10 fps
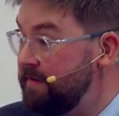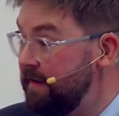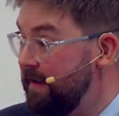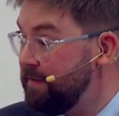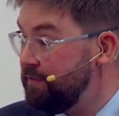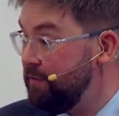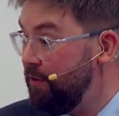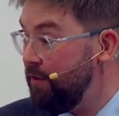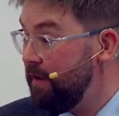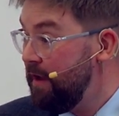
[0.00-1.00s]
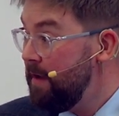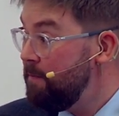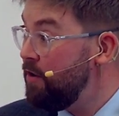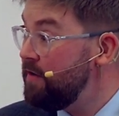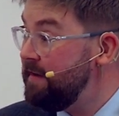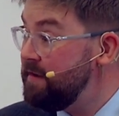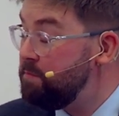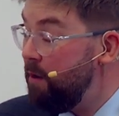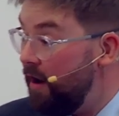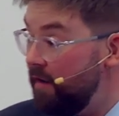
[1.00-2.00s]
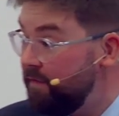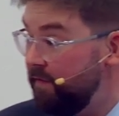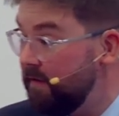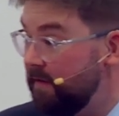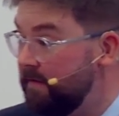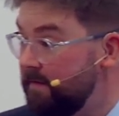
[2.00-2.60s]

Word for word: against God? Because he is powerful.